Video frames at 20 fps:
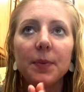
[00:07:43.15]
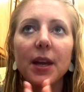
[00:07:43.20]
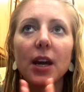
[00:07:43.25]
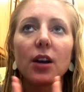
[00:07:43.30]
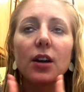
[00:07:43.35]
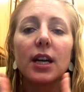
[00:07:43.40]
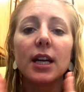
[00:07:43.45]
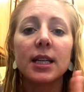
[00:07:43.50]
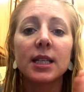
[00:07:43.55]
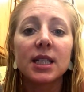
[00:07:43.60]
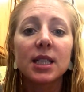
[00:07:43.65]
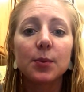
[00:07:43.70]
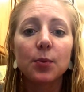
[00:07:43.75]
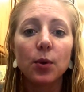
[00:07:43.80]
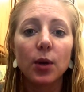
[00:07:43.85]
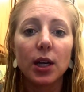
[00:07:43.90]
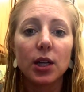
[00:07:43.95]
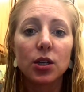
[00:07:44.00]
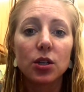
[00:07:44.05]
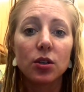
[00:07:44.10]
they're
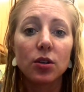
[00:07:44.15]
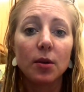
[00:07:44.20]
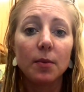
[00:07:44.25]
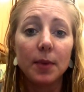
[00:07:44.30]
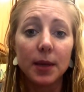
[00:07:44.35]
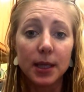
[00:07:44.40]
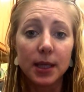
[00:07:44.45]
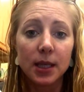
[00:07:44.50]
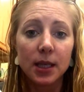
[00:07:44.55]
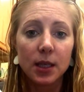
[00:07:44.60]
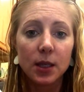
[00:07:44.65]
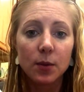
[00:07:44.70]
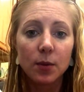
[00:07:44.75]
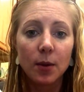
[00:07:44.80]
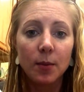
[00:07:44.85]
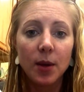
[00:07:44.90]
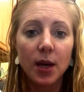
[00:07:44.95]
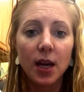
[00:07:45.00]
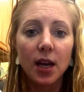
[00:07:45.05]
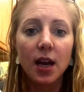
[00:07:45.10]
inspirational
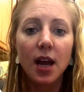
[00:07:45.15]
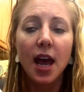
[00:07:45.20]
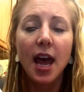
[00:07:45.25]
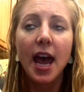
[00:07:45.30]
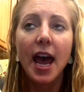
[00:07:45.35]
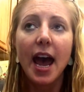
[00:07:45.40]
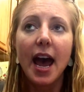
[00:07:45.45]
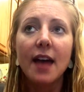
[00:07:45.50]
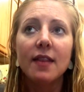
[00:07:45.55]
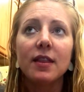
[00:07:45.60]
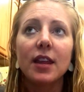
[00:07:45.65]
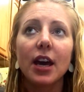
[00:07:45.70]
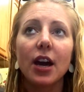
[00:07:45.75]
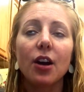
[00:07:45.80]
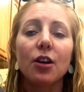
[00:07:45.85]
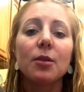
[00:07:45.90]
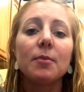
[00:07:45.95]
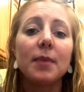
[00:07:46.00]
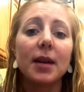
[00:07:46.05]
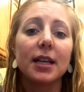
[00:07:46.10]
businesswomen, and they
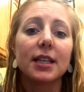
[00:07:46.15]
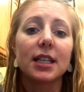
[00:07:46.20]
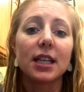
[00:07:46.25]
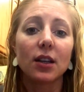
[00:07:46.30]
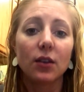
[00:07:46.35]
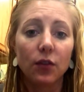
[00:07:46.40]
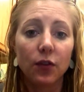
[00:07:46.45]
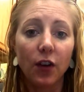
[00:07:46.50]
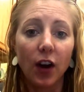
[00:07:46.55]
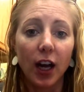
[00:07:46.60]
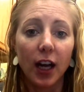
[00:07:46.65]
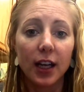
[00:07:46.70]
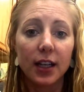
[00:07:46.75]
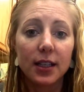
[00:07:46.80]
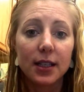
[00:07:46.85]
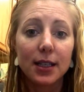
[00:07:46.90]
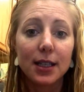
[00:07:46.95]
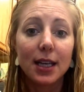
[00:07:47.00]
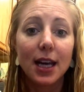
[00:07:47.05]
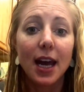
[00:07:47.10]
are amazing
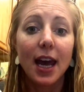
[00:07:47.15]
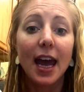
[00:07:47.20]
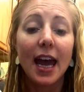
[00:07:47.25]
friends.